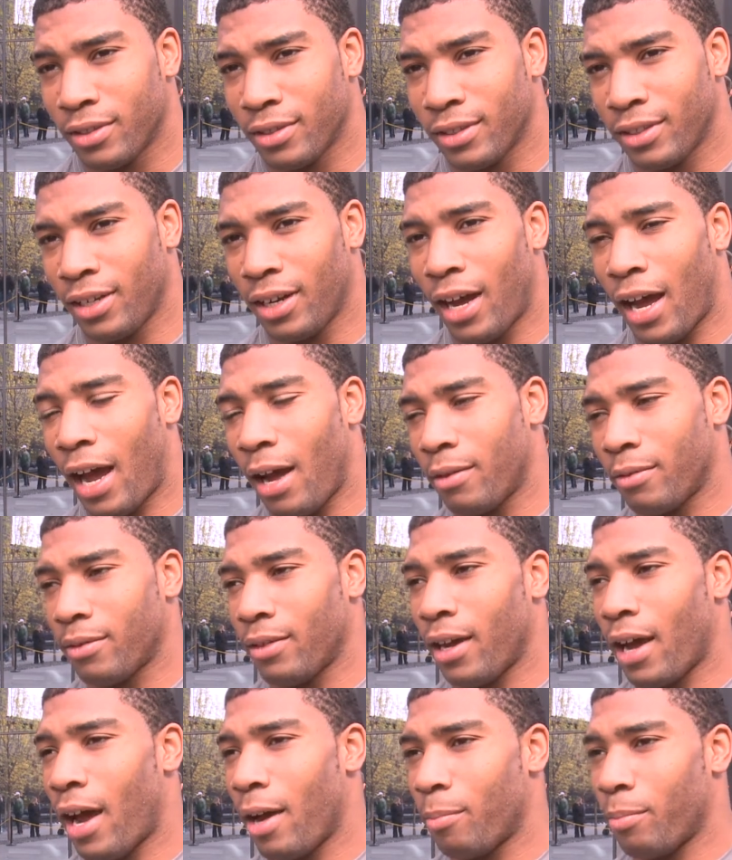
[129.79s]
You know, I,
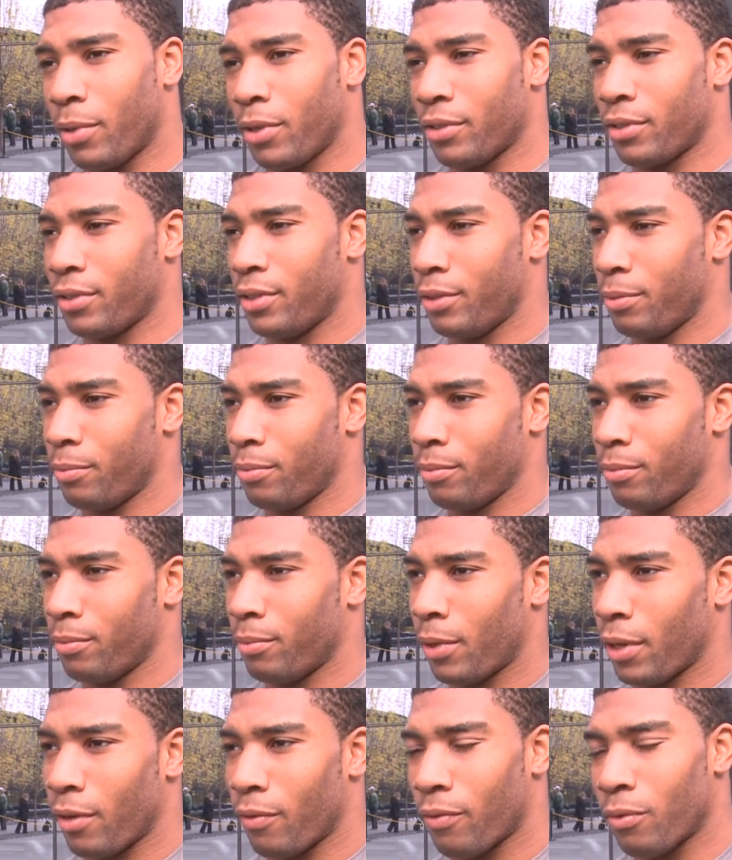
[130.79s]
I personally,
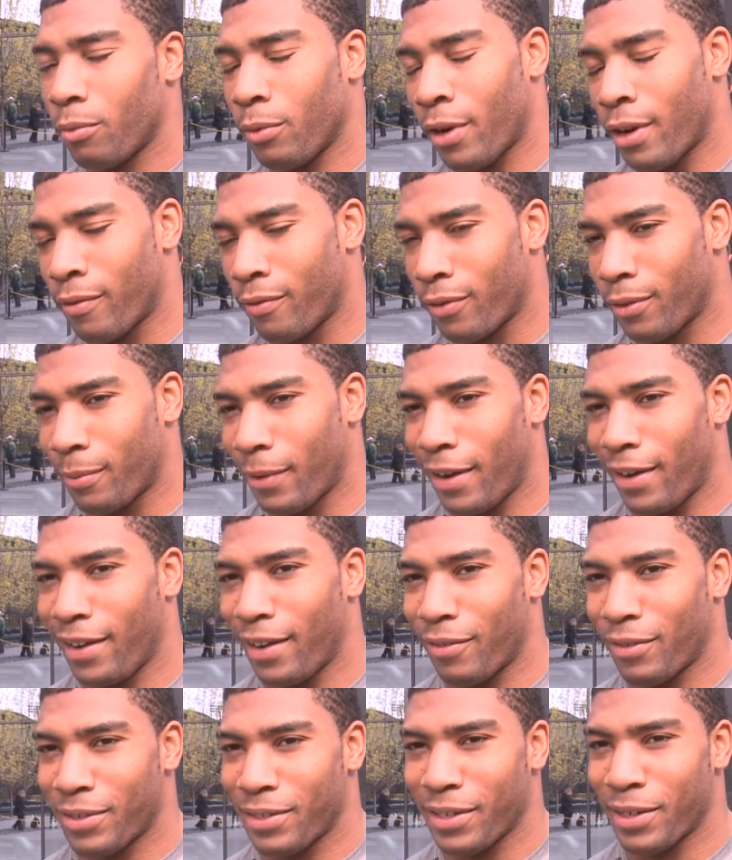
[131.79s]
being from where I'm from, I've
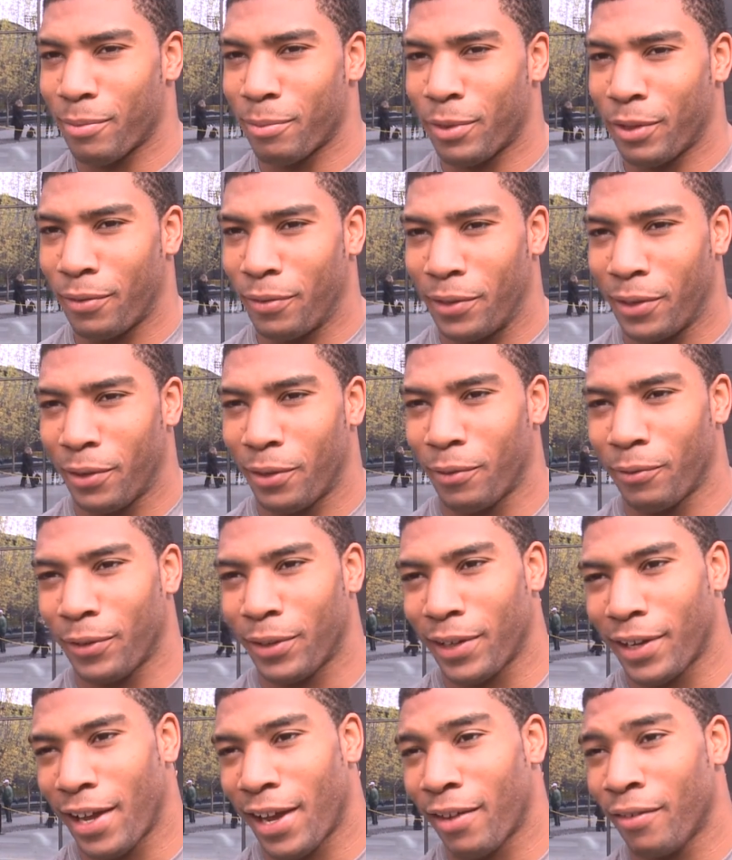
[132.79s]
never seen a buffalo in
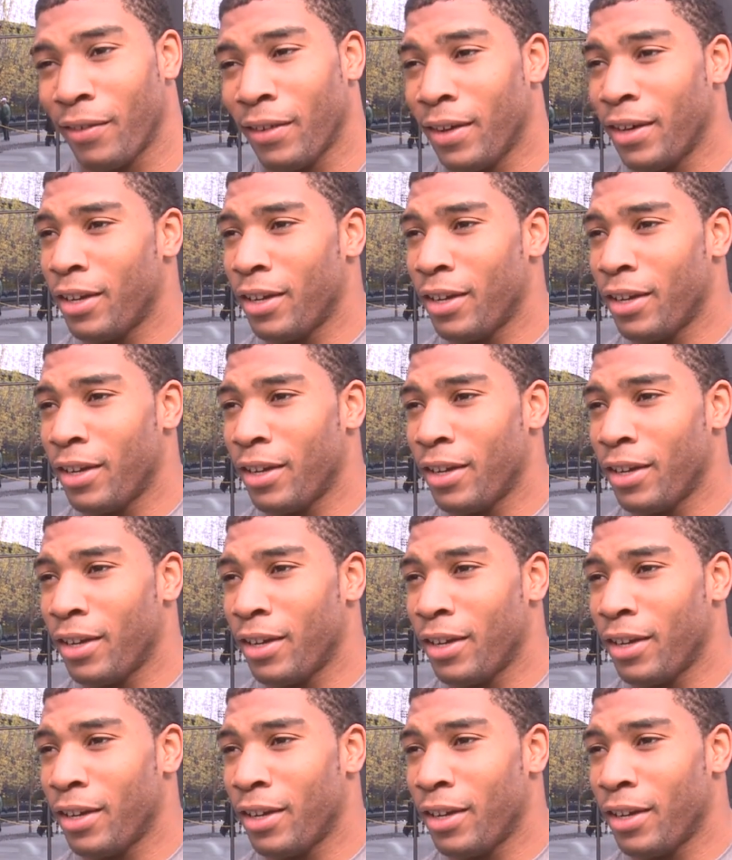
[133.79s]
real life.